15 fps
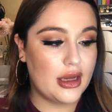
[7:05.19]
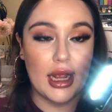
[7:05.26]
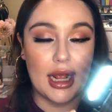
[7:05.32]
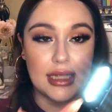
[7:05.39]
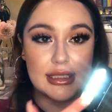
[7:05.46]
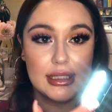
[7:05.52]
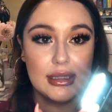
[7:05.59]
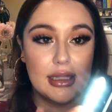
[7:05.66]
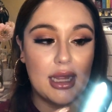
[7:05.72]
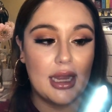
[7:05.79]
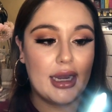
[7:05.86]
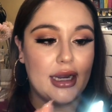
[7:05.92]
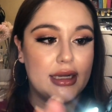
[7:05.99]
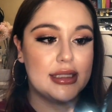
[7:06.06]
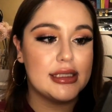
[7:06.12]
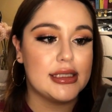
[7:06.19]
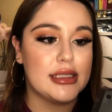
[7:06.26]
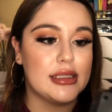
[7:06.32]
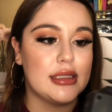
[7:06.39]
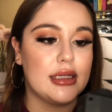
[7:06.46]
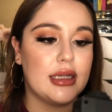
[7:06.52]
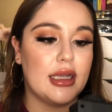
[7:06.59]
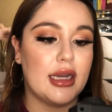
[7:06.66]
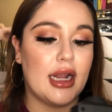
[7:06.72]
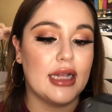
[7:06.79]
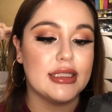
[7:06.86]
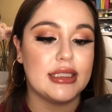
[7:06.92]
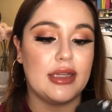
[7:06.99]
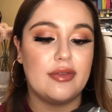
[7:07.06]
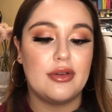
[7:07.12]
It has a light. It
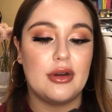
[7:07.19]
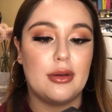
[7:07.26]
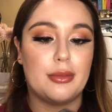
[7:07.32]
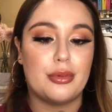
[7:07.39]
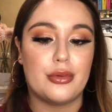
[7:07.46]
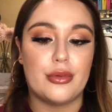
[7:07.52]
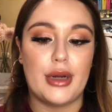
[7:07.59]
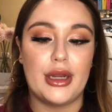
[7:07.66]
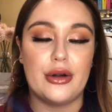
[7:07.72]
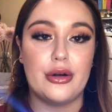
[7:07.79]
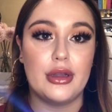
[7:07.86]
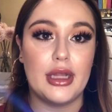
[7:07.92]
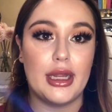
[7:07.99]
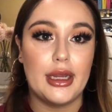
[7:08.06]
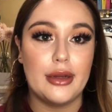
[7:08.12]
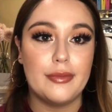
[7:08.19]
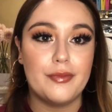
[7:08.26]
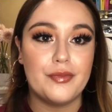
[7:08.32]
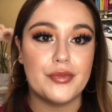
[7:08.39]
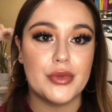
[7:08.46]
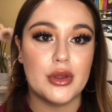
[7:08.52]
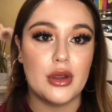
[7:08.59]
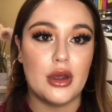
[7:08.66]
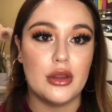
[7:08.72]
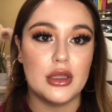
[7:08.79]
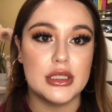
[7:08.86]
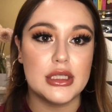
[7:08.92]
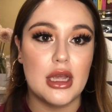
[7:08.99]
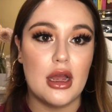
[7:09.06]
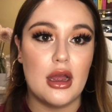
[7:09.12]
has even a brighter light on the
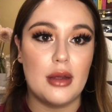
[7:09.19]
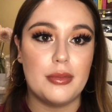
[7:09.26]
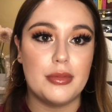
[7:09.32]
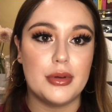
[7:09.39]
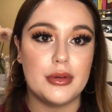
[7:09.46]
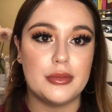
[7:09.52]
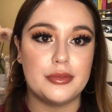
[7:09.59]
top.